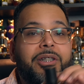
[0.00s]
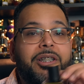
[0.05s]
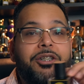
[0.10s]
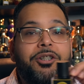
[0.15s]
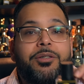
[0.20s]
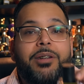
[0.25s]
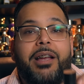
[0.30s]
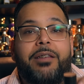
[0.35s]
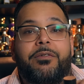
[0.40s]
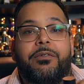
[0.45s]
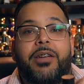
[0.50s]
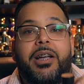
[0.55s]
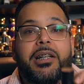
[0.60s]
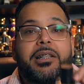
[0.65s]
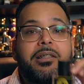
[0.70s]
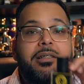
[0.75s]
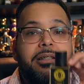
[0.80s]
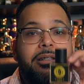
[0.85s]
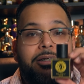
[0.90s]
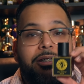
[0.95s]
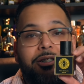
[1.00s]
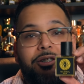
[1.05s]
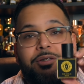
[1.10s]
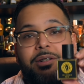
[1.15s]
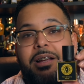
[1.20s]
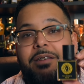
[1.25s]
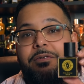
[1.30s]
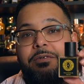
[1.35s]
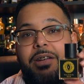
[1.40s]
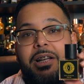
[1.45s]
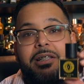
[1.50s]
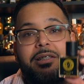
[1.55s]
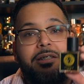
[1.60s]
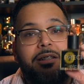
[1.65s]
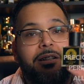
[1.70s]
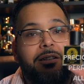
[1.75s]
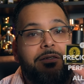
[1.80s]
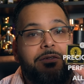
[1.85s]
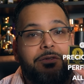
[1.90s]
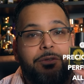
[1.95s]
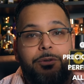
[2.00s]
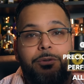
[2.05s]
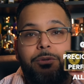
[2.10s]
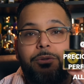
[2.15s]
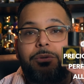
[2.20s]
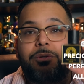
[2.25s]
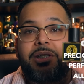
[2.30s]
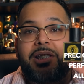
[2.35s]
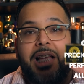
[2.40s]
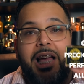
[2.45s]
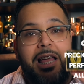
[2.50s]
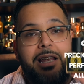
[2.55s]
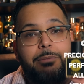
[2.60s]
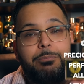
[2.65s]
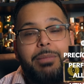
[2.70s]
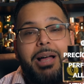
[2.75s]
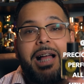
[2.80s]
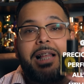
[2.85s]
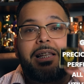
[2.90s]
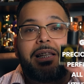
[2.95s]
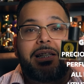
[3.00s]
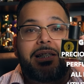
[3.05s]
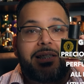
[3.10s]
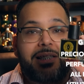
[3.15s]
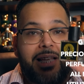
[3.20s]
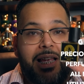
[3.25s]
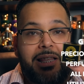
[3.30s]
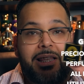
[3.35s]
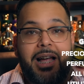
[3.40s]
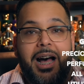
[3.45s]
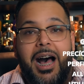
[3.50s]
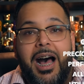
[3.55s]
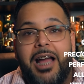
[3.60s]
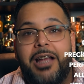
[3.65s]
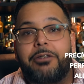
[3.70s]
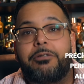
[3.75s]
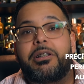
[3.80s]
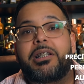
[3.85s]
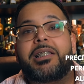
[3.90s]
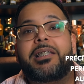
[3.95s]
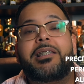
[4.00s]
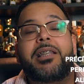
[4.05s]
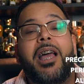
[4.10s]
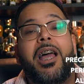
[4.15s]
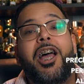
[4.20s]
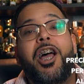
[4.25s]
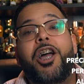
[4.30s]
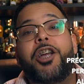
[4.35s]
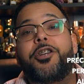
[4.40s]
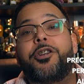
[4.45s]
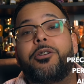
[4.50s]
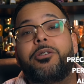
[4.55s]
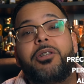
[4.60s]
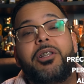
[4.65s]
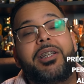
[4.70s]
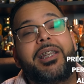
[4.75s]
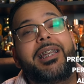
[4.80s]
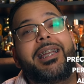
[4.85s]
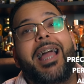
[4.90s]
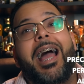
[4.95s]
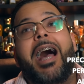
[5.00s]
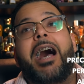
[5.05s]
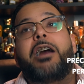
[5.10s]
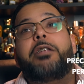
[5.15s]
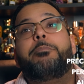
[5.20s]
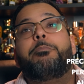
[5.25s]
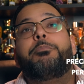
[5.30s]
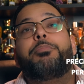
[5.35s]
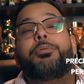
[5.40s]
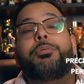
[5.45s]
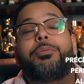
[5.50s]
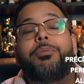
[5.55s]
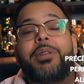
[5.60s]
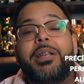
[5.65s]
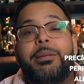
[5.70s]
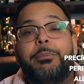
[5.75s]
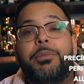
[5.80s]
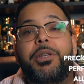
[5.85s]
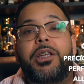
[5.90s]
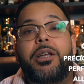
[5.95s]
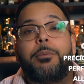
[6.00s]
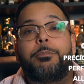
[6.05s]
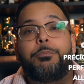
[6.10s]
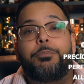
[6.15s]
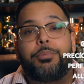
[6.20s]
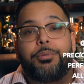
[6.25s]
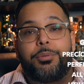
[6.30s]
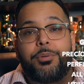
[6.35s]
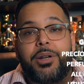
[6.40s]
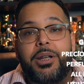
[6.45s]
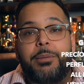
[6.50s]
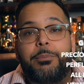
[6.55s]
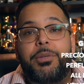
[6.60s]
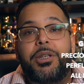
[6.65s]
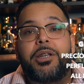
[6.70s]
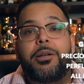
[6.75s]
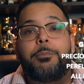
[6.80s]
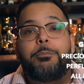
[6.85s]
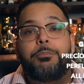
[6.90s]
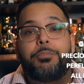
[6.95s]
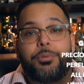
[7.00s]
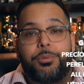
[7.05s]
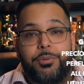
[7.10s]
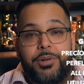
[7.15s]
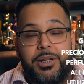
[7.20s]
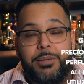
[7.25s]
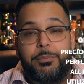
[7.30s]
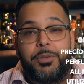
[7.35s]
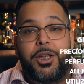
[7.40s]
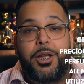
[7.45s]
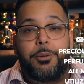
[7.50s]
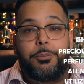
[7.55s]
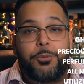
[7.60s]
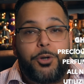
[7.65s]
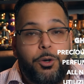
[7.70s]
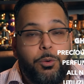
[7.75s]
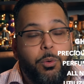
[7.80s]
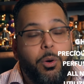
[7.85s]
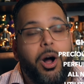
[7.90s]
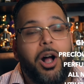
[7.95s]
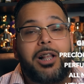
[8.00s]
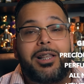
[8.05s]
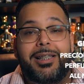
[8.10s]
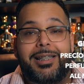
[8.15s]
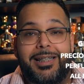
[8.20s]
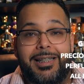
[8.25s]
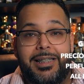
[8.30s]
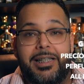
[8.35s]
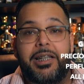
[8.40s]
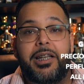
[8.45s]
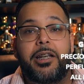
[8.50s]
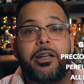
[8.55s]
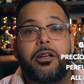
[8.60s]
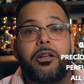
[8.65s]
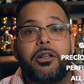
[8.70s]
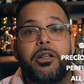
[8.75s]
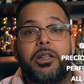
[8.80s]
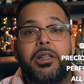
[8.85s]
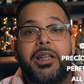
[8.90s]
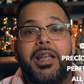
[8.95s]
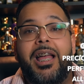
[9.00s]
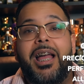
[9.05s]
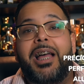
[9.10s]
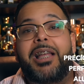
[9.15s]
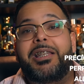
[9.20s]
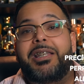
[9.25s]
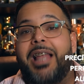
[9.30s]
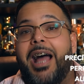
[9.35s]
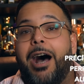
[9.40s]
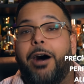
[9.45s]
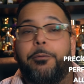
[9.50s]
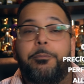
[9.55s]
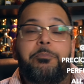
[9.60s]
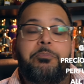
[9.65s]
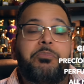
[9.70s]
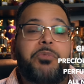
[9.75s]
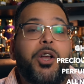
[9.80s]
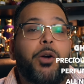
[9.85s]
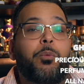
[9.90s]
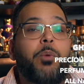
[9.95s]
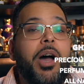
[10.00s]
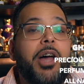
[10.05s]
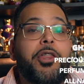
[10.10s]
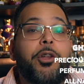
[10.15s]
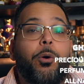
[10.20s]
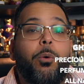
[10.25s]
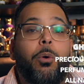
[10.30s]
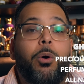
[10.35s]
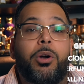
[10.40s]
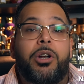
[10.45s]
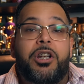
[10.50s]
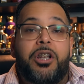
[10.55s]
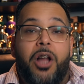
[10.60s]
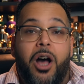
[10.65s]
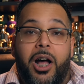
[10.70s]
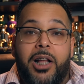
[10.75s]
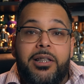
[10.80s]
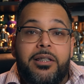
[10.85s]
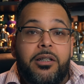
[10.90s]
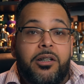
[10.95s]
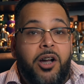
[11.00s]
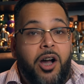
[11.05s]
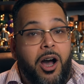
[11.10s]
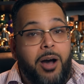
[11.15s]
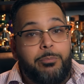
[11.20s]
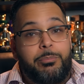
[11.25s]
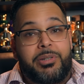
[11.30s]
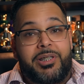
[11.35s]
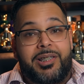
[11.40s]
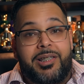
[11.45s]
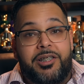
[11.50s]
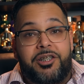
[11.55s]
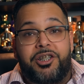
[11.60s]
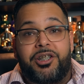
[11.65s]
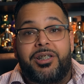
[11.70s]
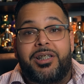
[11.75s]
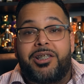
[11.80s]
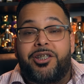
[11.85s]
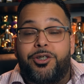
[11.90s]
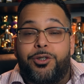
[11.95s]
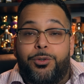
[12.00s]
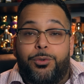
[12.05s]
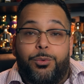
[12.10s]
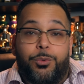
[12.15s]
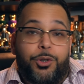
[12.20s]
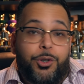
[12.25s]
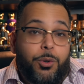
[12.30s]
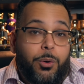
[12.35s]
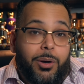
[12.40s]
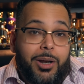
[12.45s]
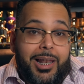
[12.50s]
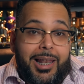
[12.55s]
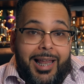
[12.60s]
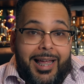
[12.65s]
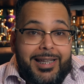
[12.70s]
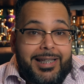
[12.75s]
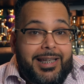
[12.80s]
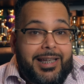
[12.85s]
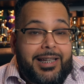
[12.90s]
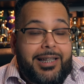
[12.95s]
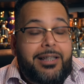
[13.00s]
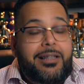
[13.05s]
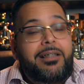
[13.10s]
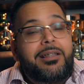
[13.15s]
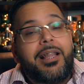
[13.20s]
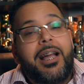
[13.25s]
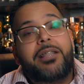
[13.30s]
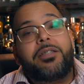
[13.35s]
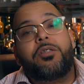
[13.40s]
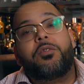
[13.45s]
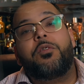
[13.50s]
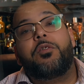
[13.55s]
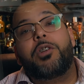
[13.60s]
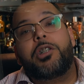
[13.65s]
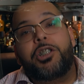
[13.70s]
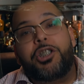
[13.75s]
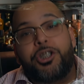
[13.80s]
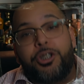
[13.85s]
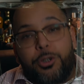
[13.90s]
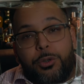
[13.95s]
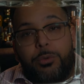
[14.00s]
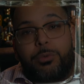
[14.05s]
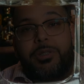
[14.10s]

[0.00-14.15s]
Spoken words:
the trifecta of ouds, animalics, and the iris, you're looking at premium, premium, premium quality here. Now, whether or not the composition is to your liking, that's for you